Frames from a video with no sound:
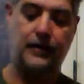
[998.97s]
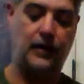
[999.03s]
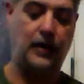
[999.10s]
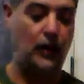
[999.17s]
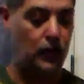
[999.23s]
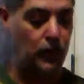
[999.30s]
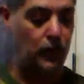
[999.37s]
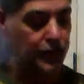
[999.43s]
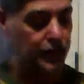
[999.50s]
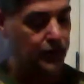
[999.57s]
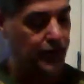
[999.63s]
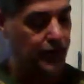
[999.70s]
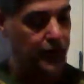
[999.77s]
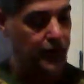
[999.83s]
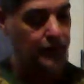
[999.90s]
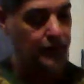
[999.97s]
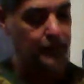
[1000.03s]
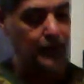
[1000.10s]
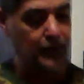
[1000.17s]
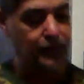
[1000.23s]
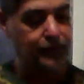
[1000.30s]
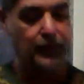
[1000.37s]
I'll hold it right up
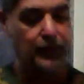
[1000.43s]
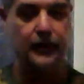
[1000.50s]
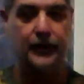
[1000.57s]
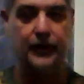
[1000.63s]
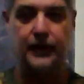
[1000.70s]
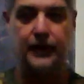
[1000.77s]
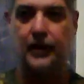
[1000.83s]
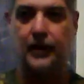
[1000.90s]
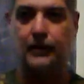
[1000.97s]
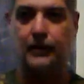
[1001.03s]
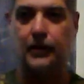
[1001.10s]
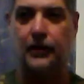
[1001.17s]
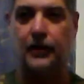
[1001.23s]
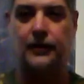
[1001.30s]
in front of the camera